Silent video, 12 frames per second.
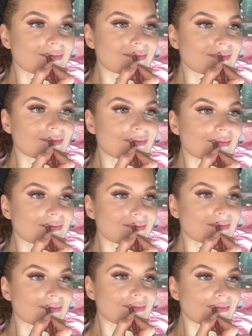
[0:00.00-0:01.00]
and looks
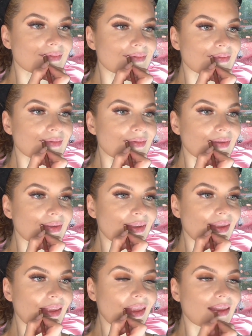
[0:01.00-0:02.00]
perfect with
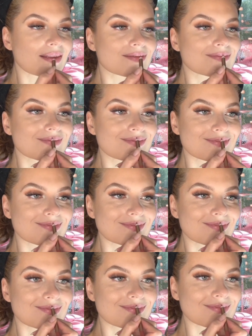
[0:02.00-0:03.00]
almost
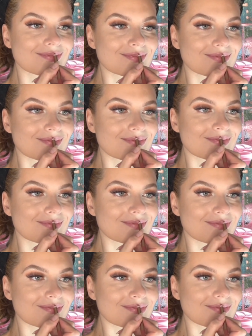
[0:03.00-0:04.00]
every natural
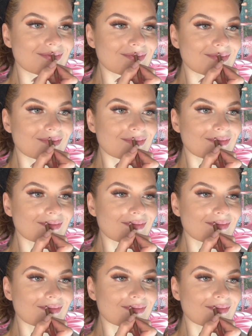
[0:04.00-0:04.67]
lip color.